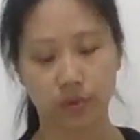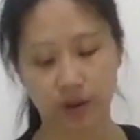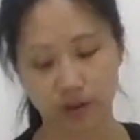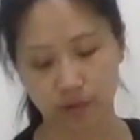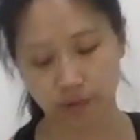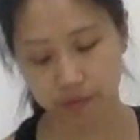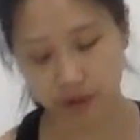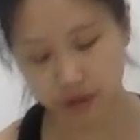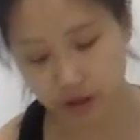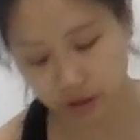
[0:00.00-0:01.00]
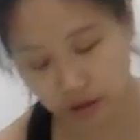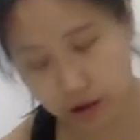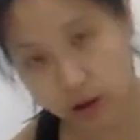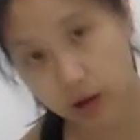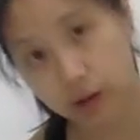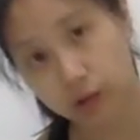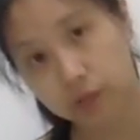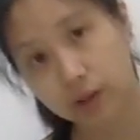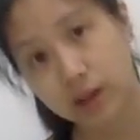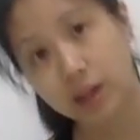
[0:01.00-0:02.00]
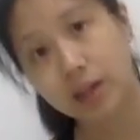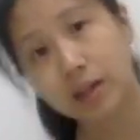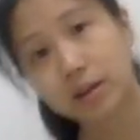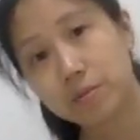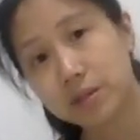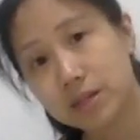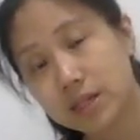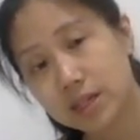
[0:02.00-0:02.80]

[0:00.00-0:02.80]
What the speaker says: We have really a lot of ligaments